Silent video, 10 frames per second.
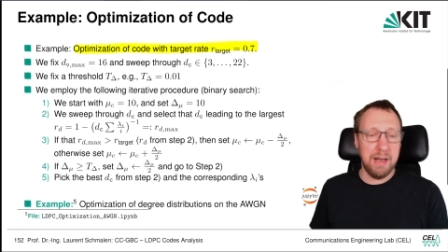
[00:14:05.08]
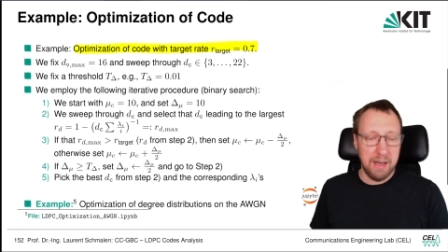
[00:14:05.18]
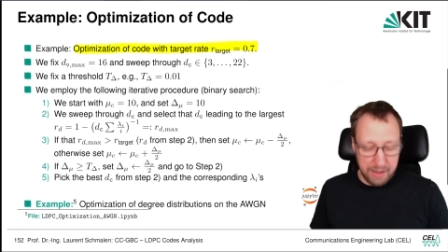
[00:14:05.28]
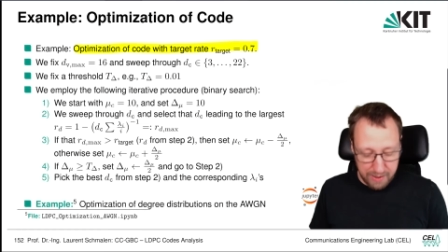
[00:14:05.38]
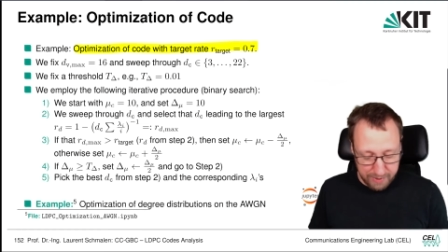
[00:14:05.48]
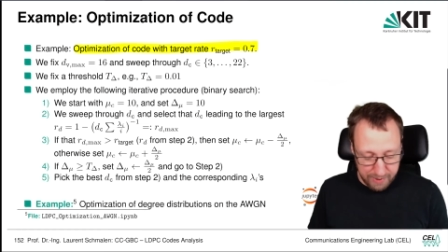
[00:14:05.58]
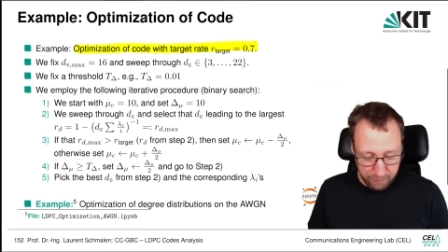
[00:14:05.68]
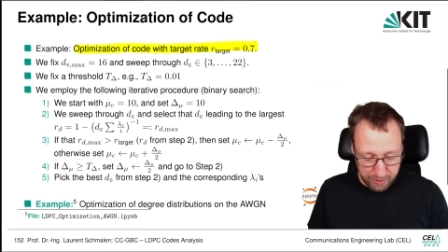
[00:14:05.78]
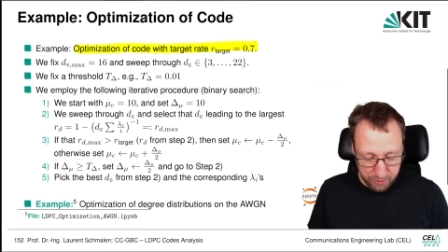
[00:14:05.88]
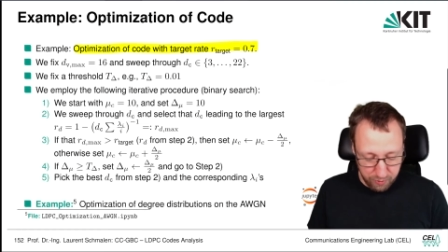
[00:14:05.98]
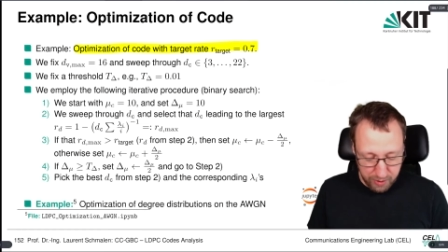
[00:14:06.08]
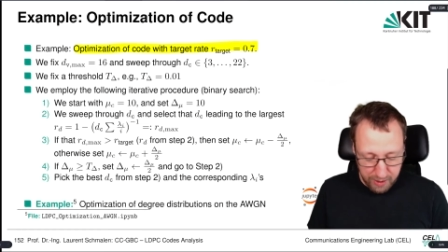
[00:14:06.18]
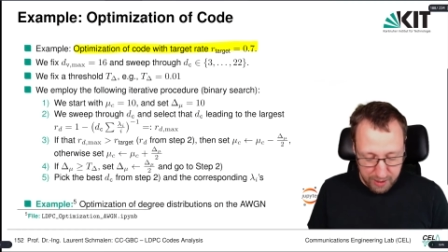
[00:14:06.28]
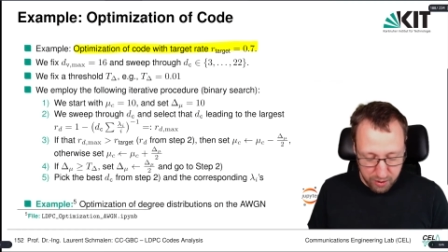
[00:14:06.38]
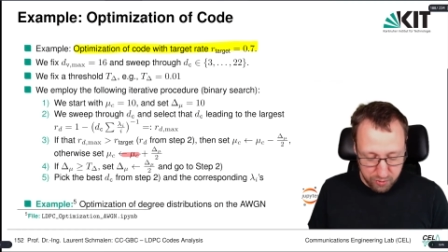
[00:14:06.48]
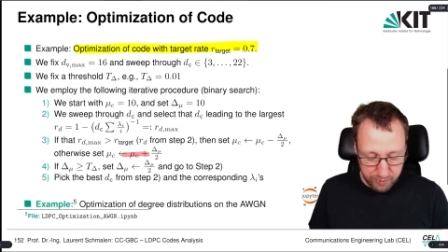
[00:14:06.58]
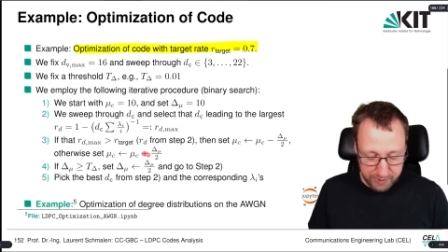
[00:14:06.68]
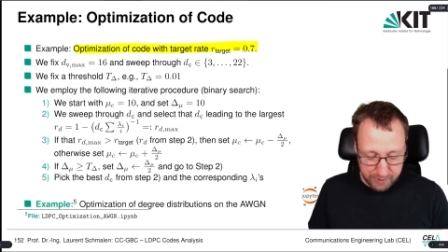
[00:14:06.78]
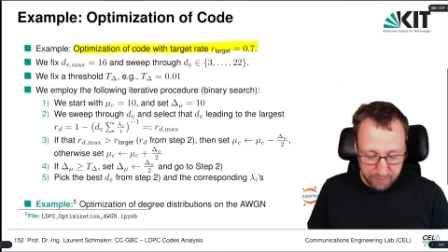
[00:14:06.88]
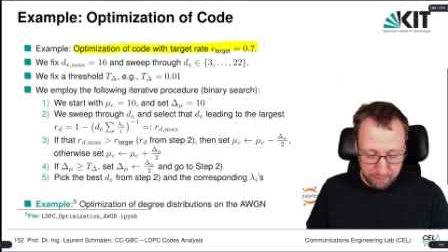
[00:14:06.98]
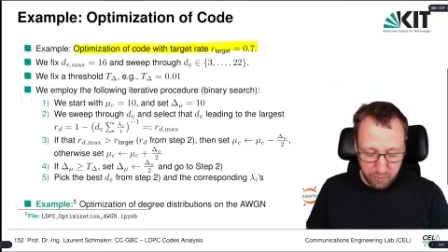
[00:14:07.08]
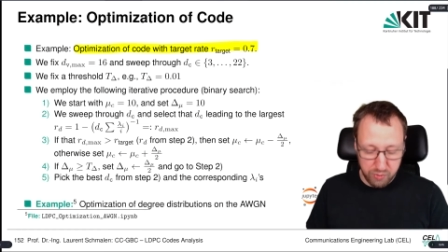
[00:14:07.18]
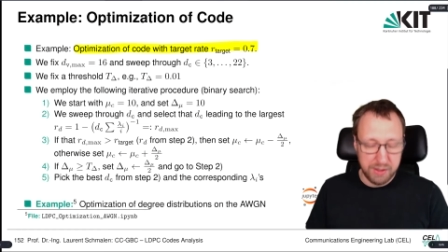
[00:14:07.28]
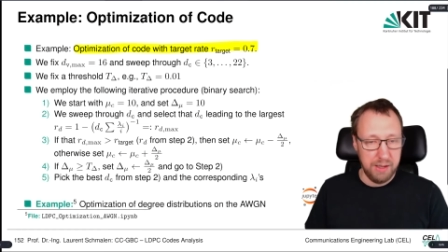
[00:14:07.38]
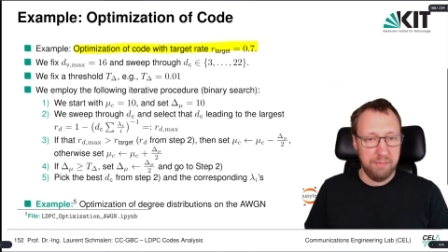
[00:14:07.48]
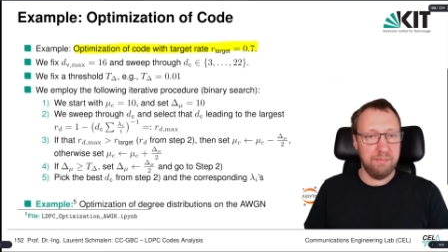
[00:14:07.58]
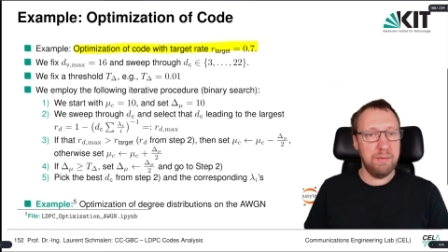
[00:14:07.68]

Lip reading: and then we need to increase mu-c.